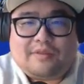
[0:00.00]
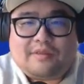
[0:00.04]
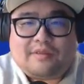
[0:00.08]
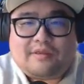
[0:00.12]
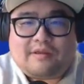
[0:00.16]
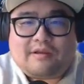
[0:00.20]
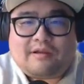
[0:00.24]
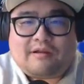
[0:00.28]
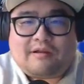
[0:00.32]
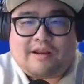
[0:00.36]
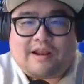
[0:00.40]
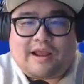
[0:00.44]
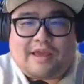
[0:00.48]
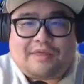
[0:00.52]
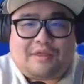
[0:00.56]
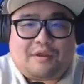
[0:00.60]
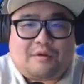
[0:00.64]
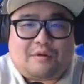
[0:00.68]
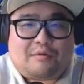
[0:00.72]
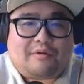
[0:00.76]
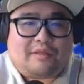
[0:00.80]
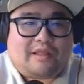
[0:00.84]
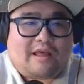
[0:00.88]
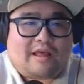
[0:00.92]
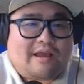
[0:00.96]
All right, I
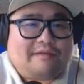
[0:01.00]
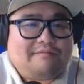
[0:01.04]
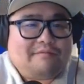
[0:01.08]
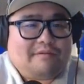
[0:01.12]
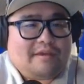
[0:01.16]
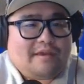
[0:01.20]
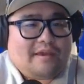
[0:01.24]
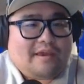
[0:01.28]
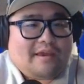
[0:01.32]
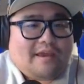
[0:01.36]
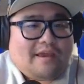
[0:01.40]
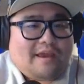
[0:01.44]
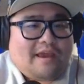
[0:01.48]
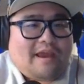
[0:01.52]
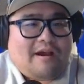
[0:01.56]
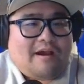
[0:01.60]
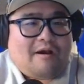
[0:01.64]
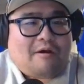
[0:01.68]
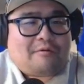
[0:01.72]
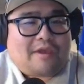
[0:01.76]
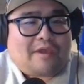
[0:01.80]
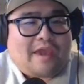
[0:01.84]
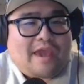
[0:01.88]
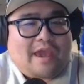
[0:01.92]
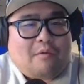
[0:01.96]
think we're live.
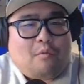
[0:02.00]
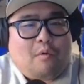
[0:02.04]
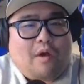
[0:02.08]
Okay,